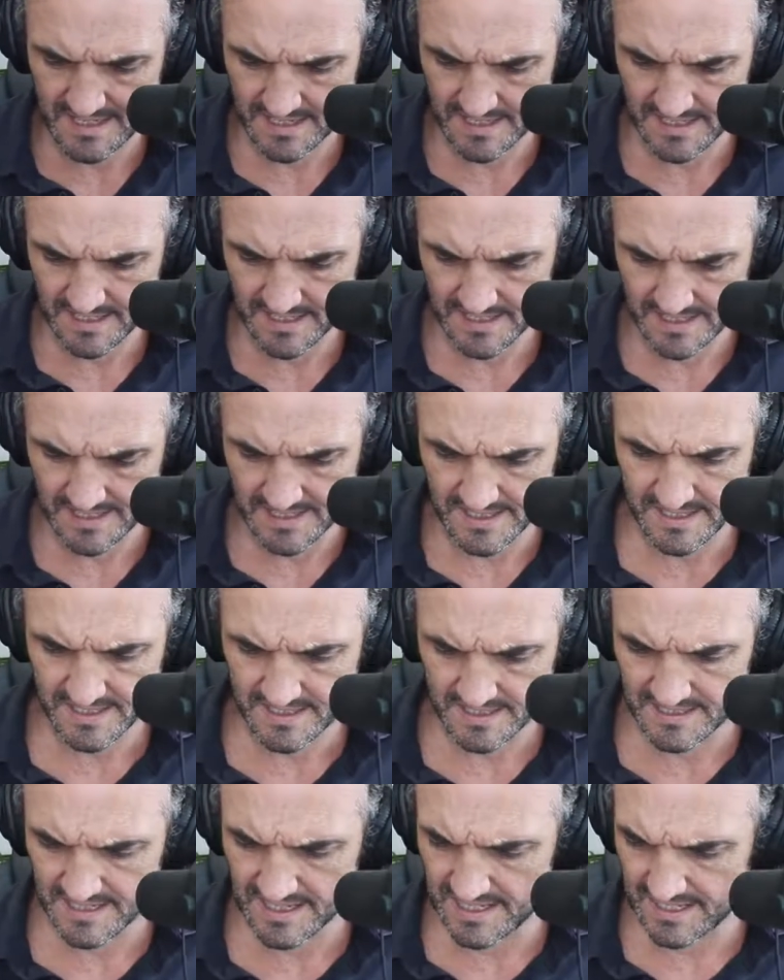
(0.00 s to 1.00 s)
is
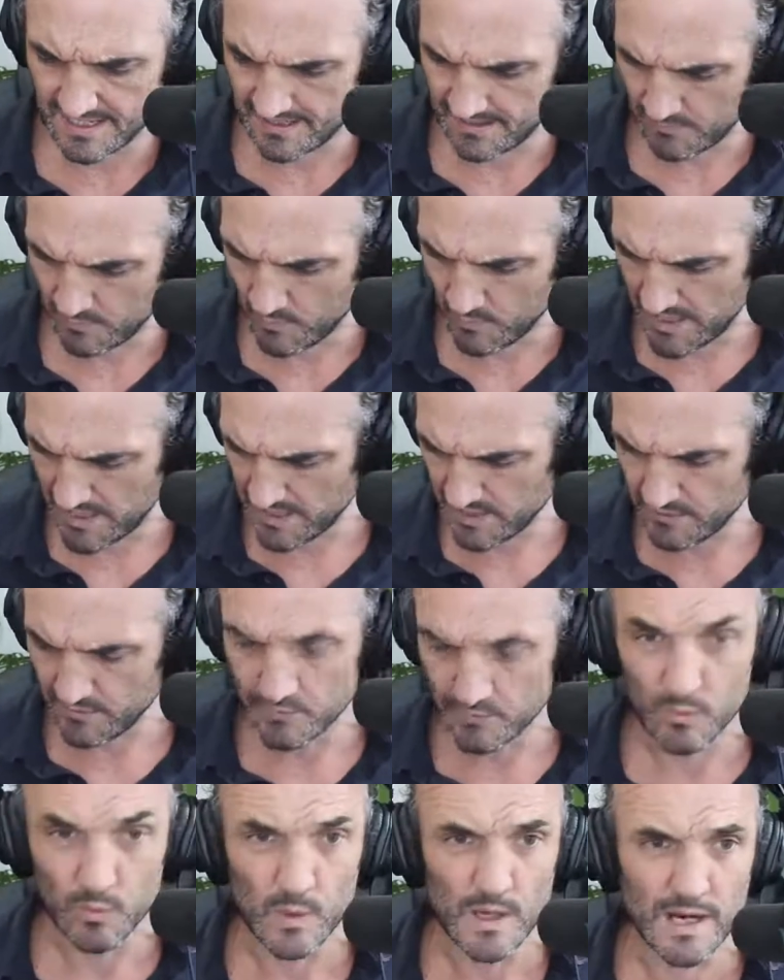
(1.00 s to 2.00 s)
that when you
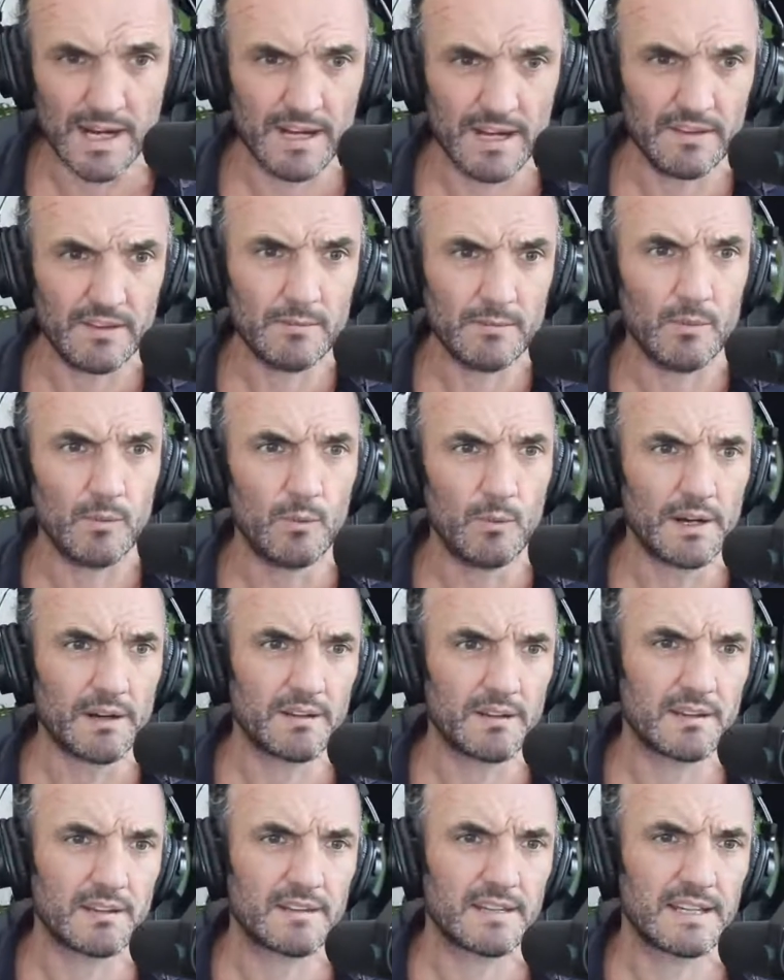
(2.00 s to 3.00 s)
wear them, one of
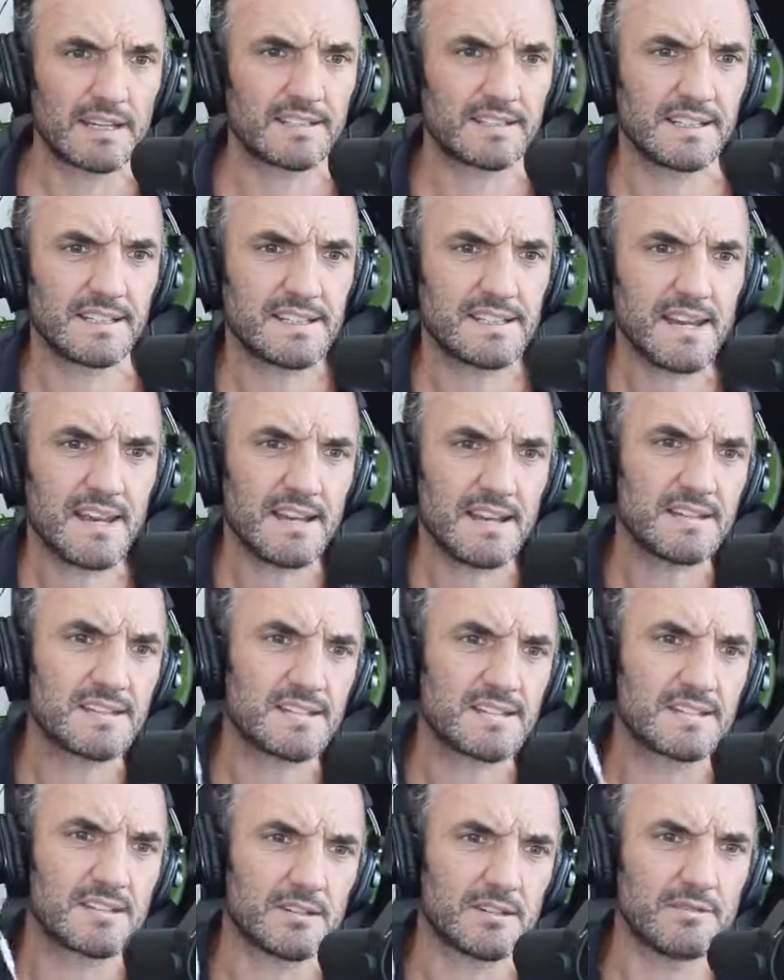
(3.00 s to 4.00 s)
the things they tend
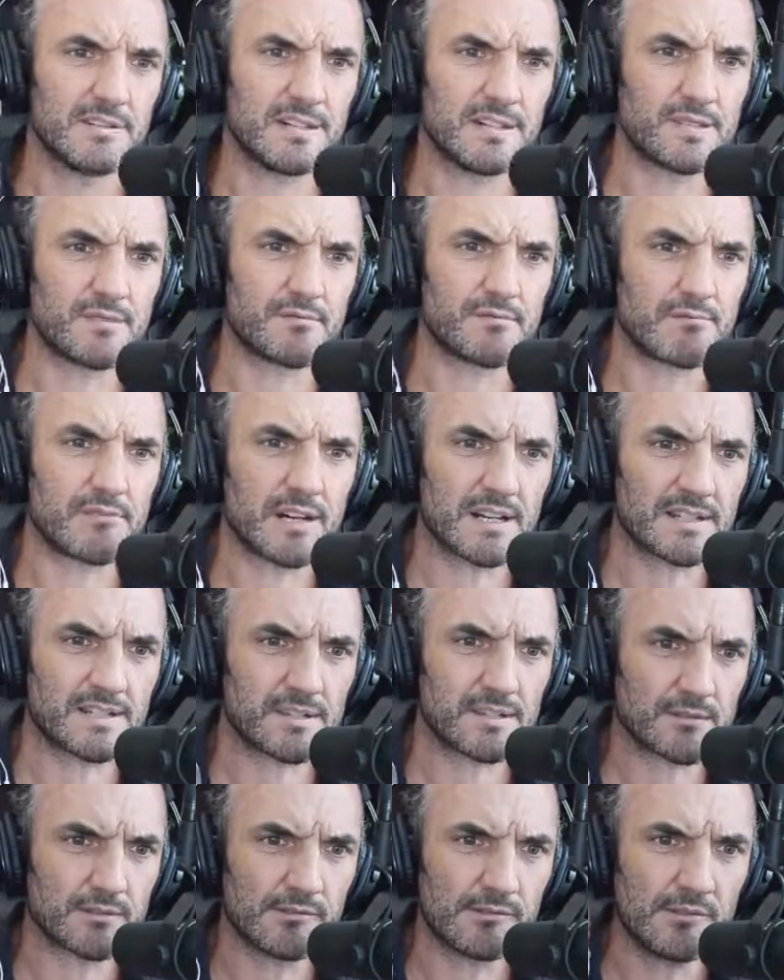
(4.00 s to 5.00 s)
to do is
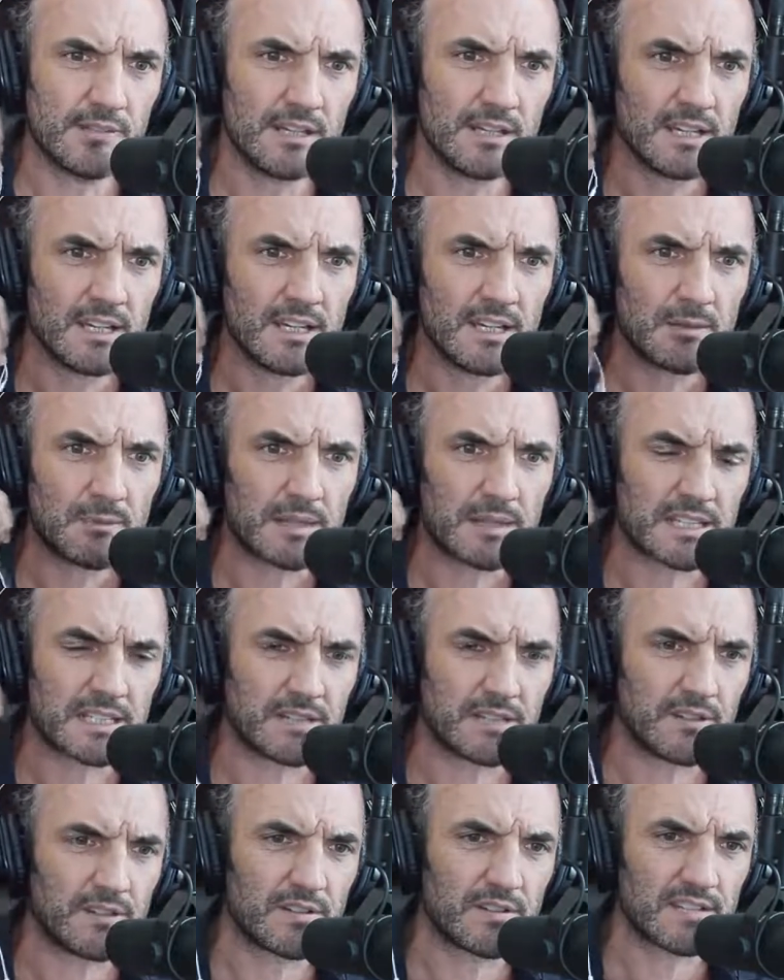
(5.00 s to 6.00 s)
rustle, because
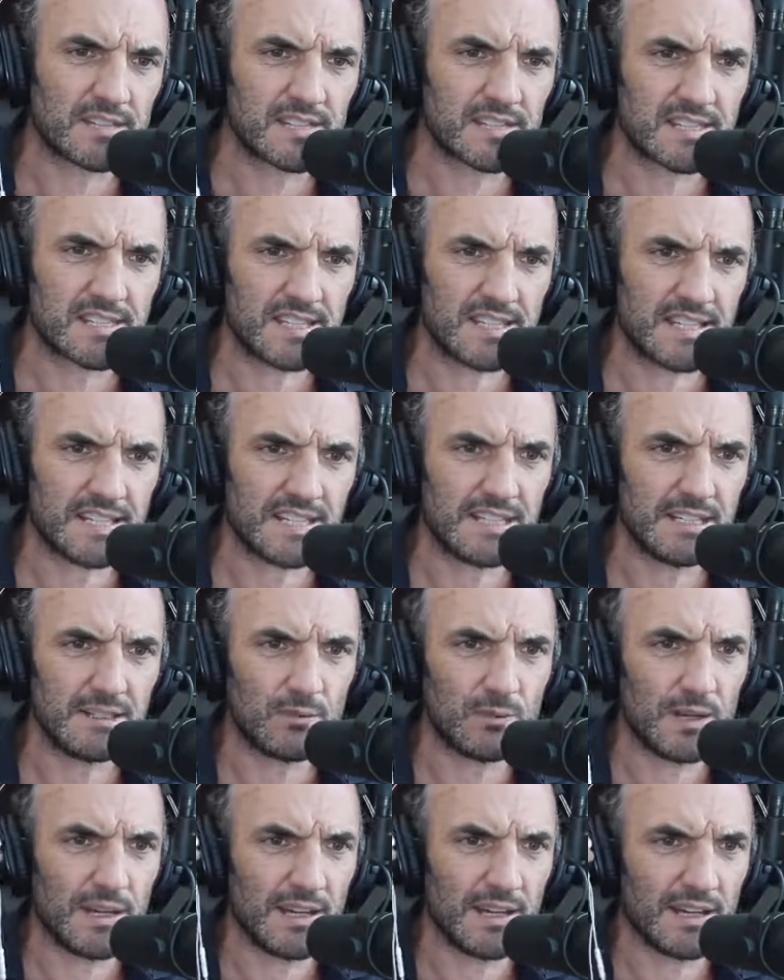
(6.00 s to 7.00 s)
if you can see
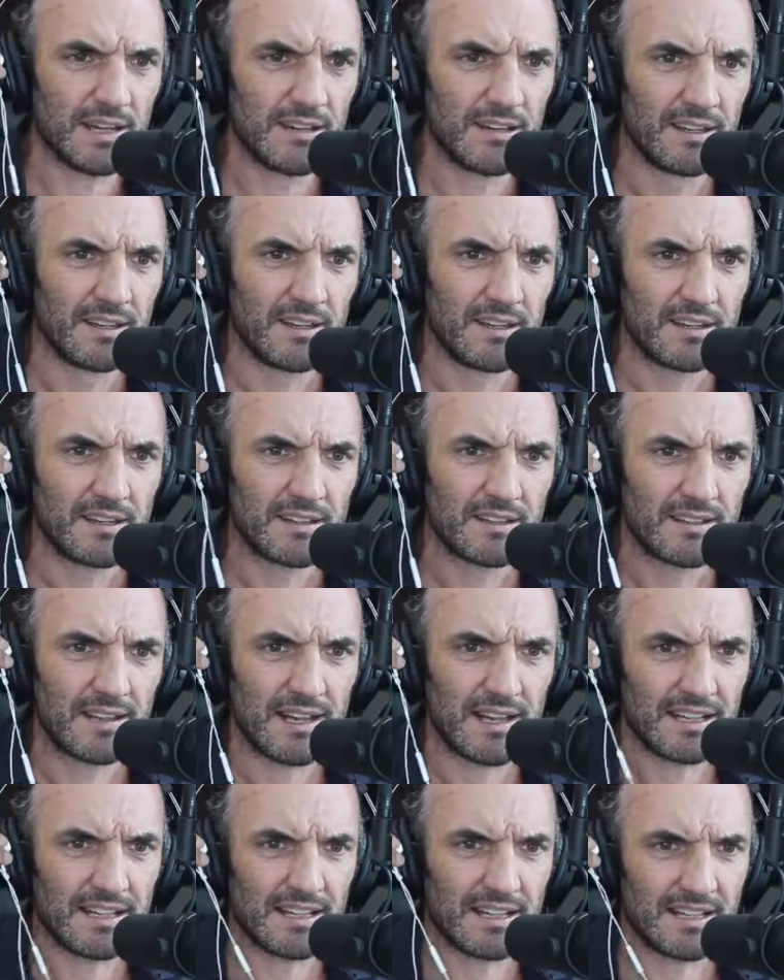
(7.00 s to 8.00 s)
where
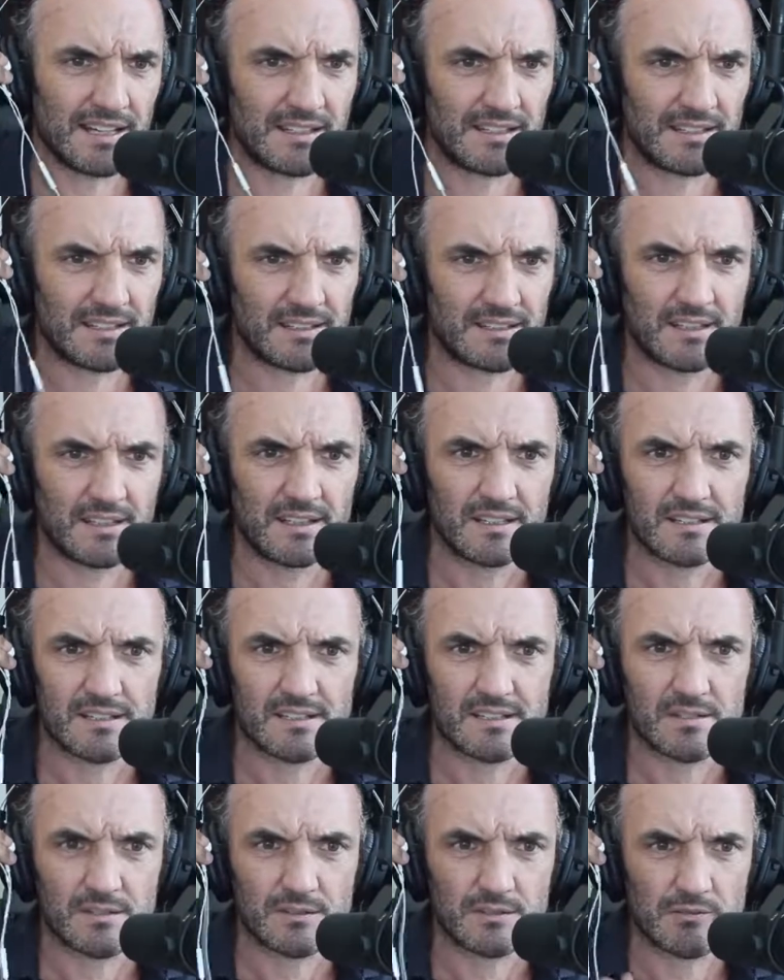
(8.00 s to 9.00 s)
that ear
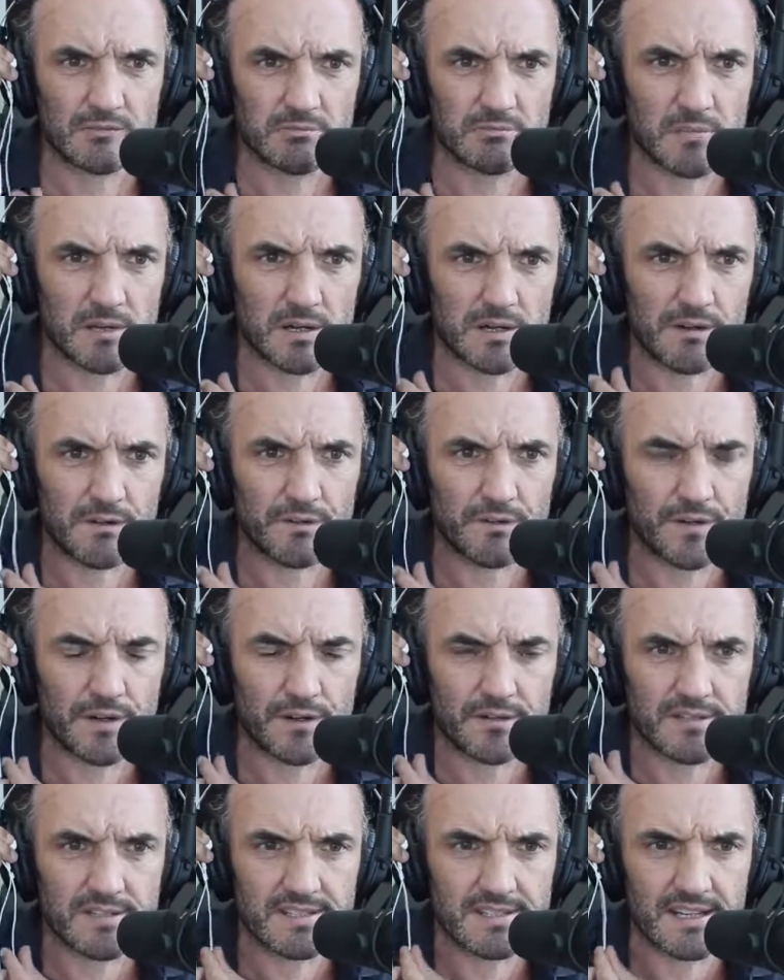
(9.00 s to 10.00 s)
to
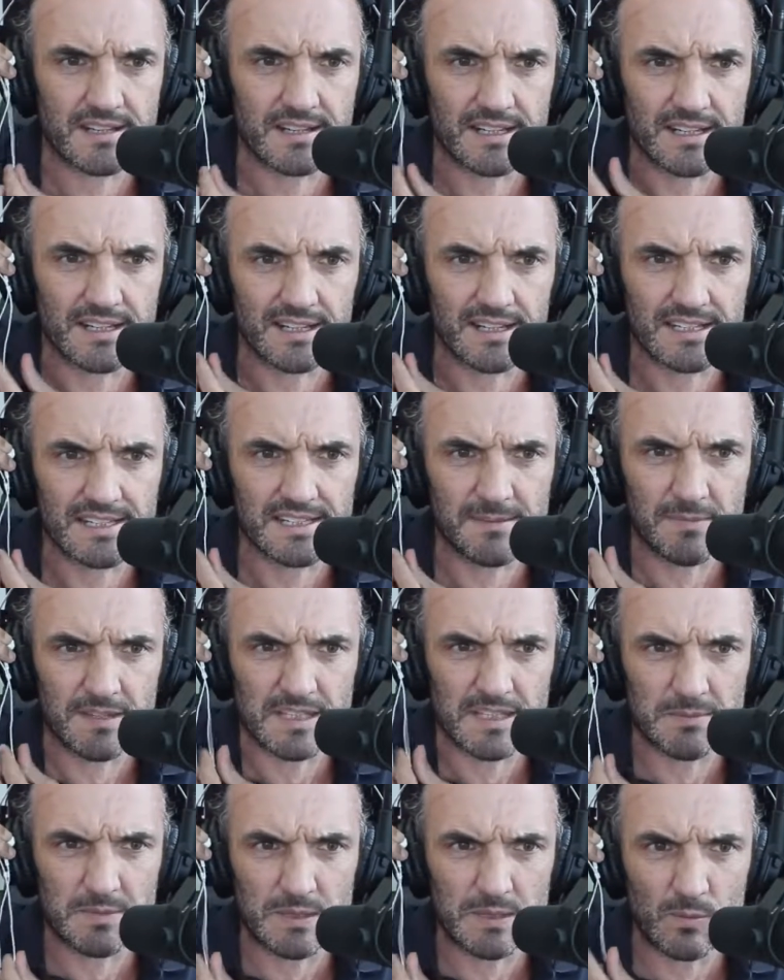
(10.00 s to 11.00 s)
microphone setting is, something
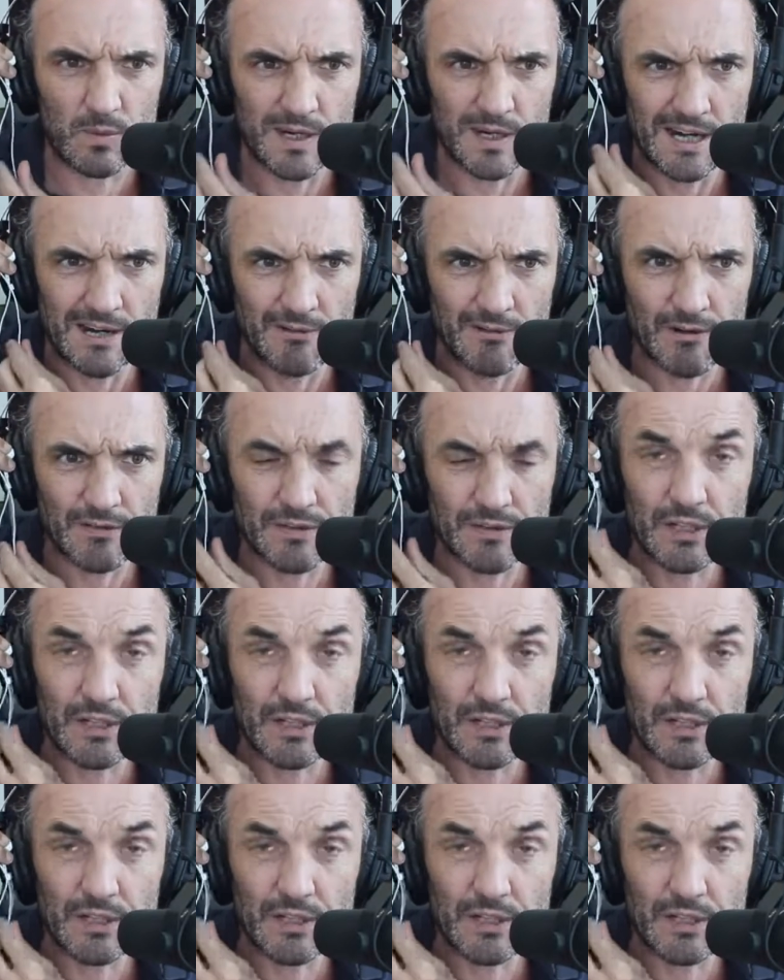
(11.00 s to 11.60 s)
to be aware of.